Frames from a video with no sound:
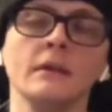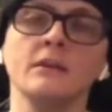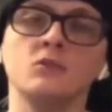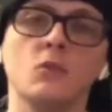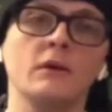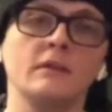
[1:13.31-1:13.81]

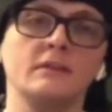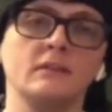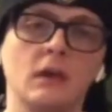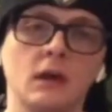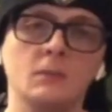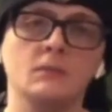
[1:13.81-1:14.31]
Each one of these
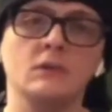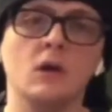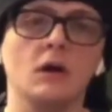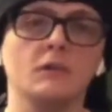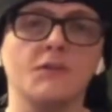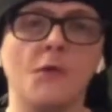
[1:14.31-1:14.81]
tubs
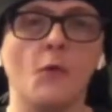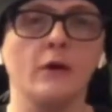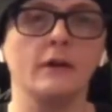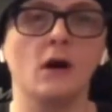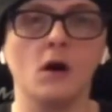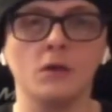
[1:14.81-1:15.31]
costs
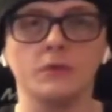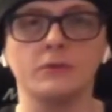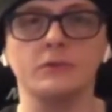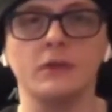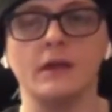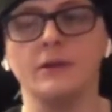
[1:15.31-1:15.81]
$40,